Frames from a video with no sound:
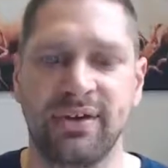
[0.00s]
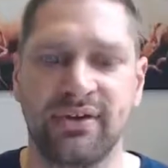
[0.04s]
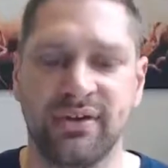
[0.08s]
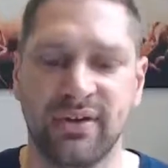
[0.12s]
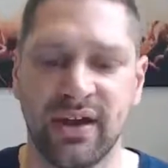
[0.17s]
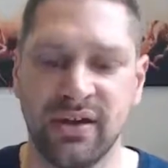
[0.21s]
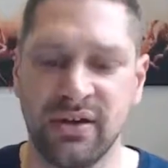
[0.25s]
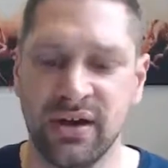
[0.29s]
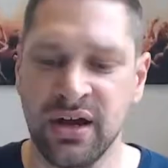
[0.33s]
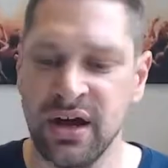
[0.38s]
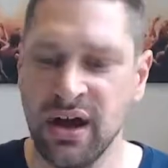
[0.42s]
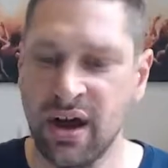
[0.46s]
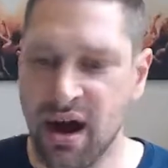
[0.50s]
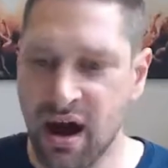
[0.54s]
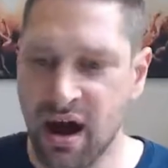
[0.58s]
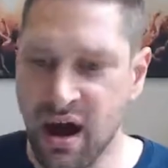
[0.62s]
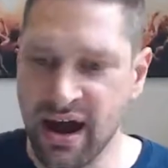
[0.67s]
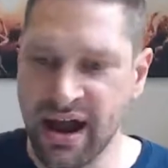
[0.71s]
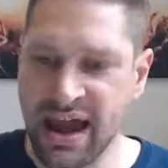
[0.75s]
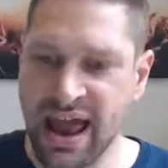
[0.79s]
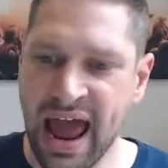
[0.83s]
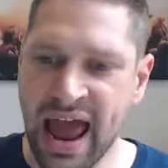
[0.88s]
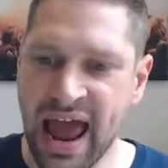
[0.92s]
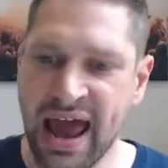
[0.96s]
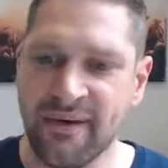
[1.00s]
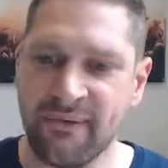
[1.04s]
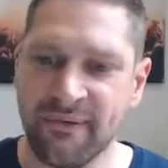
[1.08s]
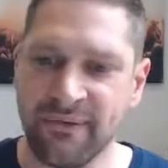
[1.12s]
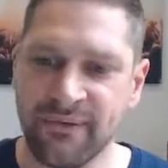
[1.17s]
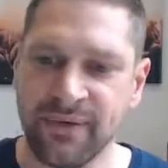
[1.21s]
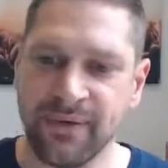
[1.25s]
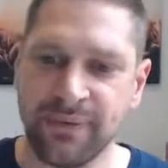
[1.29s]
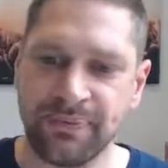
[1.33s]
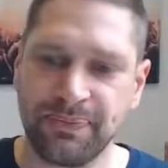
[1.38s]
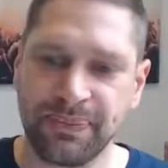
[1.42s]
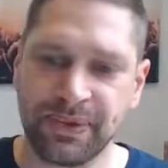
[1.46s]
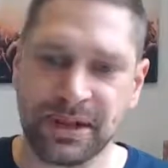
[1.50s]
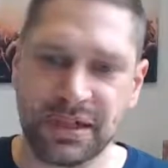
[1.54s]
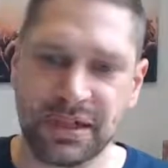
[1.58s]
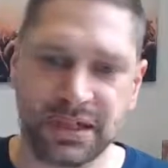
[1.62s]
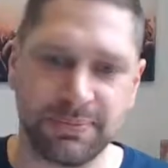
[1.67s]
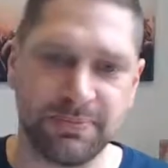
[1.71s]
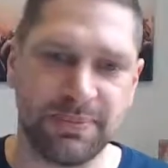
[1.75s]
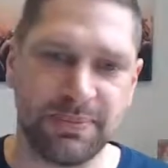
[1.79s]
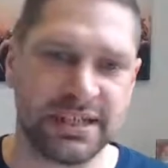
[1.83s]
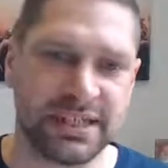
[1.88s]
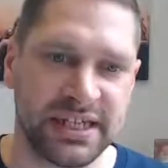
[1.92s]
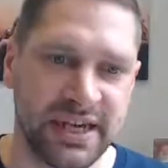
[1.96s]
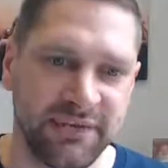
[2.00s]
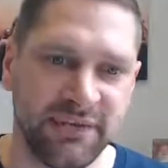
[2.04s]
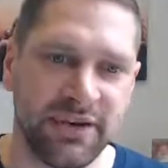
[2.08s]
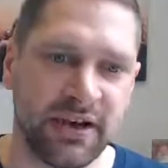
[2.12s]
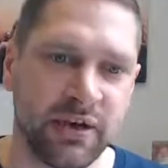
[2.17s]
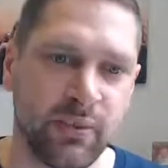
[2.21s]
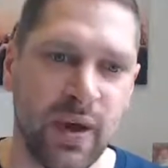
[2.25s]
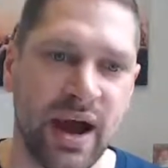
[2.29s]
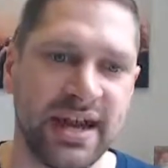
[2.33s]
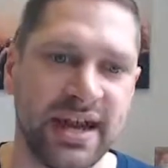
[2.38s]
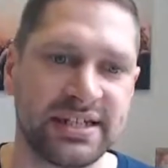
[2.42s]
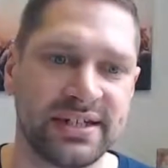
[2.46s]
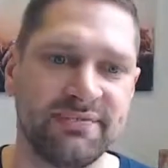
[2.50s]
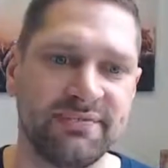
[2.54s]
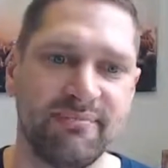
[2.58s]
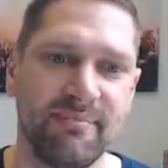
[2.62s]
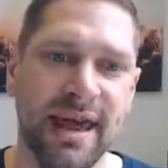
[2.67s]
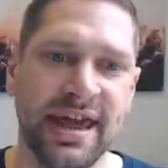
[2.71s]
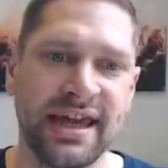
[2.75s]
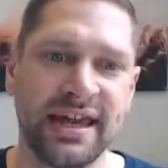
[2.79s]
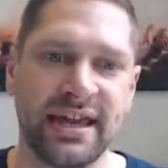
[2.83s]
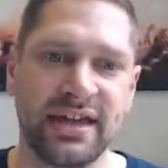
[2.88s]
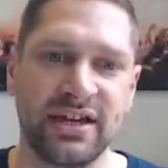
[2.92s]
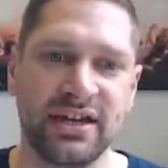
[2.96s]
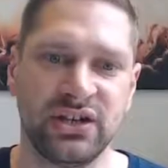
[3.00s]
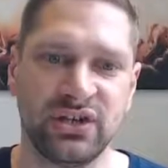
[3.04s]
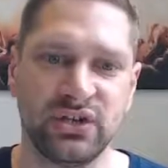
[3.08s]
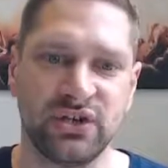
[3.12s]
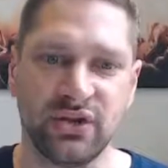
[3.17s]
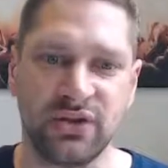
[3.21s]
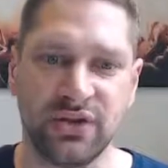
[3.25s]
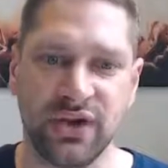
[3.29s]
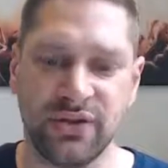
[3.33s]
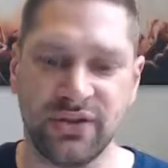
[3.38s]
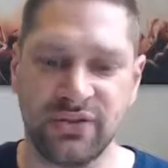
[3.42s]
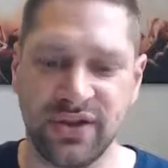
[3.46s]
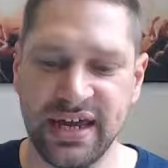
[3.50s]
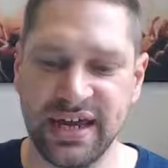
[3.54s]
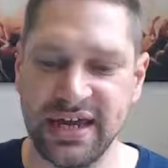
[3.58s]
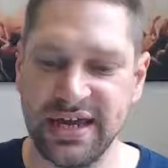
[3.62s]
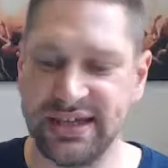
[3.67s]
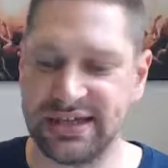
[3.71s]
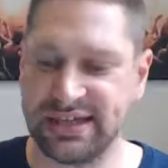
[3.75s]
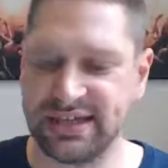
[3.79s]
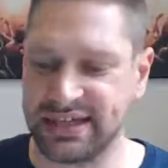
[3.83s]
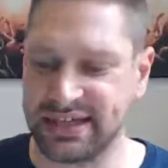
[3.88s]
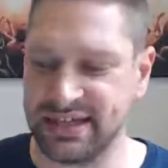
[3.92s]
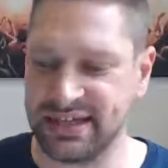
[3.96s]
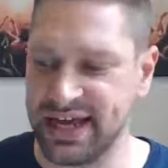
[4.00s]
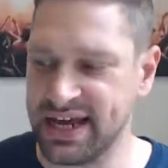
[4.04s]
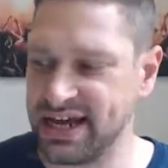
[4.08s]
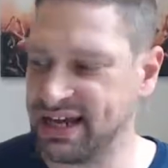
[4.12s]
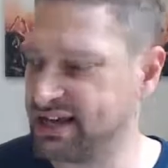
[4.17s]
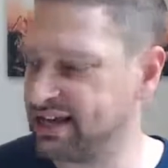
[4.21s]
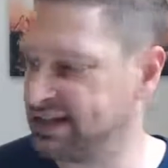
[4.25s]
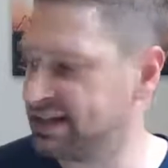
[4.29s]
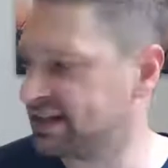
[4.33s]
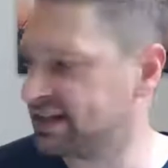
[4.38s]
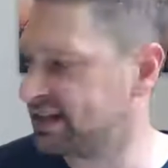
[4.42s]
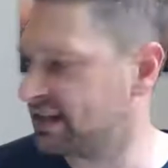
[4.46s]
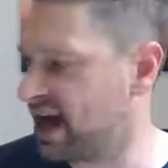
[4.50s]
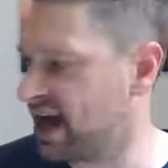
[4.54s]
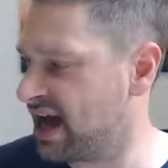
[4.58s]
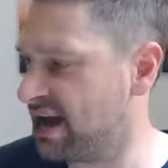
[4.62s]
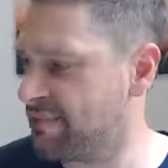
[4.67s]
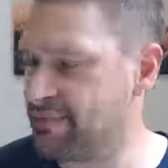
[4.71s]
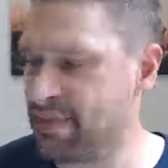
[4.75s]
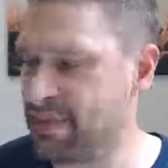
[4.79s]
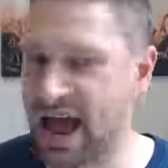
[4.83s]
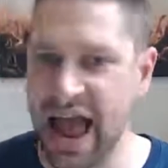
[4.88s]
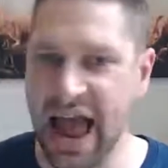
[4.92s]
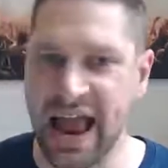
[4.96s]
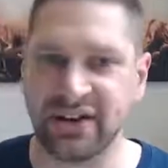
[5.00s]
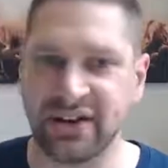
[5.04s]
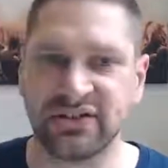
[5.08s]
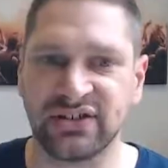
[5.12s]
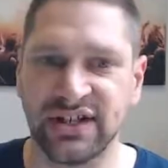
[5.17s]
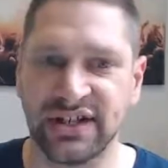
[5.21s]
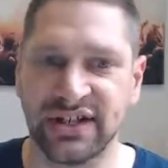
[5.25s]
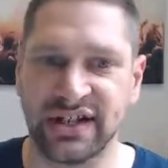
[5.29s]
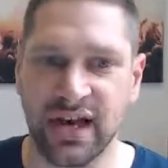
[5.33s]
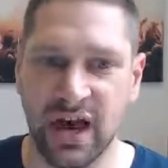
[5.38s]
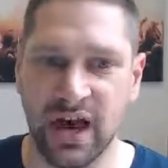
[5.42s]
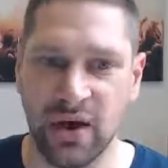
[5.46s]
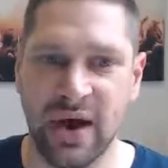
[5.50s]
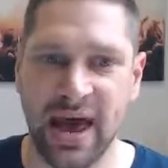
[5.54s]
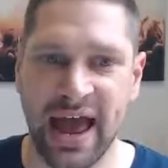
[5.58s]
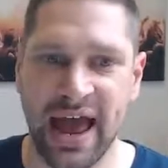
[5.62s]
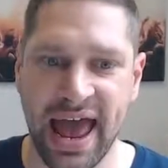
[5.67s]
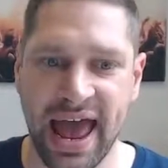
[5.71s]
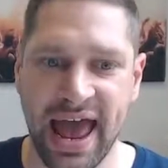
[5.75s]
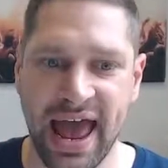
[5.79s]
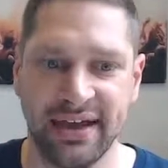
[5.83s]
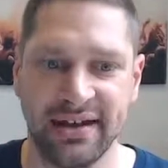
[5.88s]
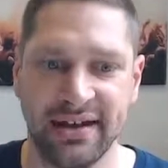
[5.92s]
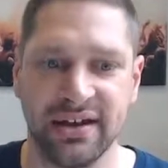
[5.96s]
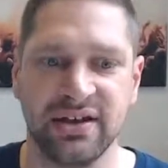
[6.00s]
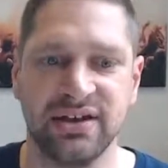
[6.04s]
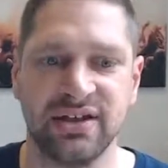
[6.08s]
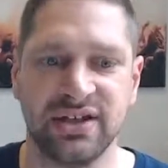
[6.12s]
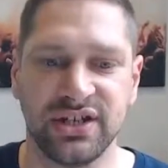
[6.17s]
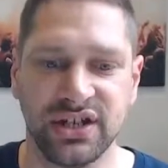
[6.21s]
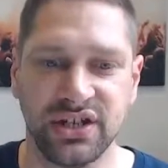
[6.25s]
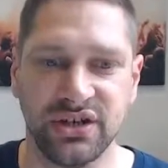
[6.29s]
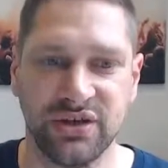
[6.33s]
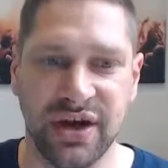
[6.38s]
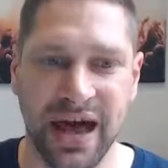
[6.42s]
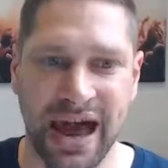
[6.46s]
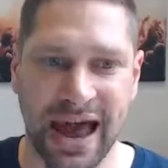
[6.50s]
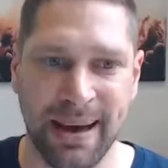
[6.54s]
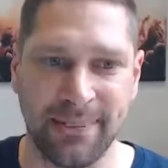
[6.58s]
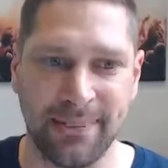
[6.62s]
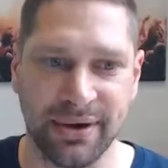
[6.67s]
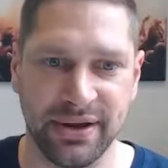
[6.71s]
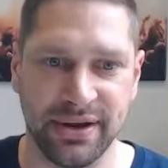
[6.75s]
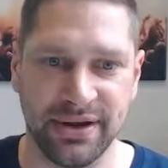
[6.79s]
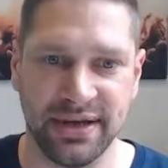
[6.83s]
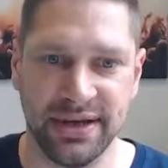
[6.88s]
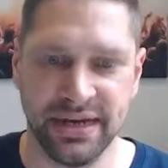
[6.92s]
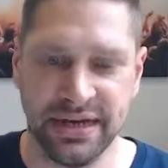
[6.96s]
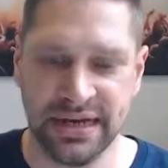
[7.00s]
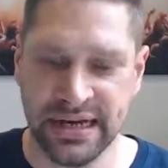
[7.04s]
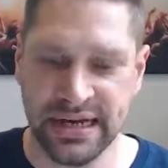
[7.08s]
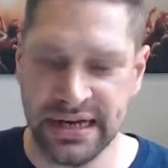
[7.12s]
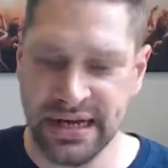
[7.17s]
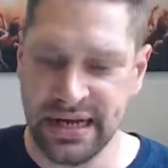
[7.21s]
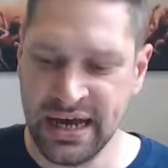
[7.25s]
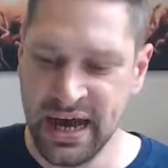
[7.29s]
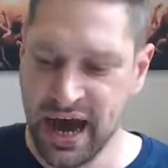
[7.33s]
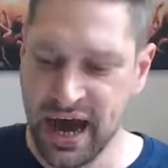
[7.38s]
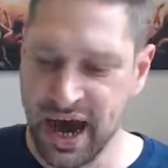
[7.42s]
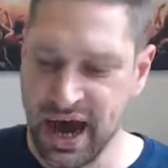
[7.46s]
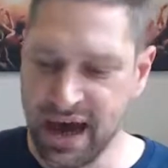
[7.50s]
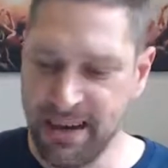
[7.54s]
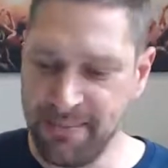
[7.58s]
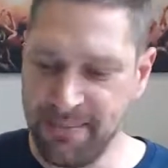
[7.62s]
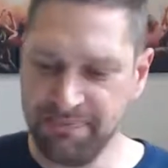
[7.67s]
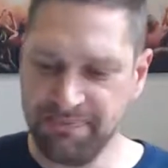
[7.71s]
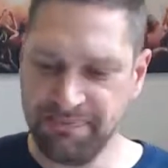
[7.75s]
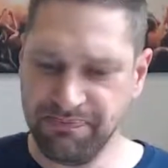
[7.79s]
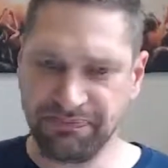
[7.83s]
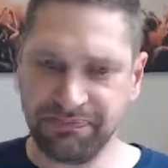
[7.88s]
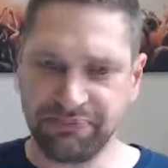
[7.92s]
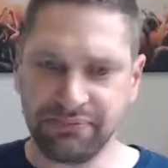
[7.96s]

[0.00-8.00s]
So I have specific ways of making sure that these things um, actually go ahead and do happen. Um,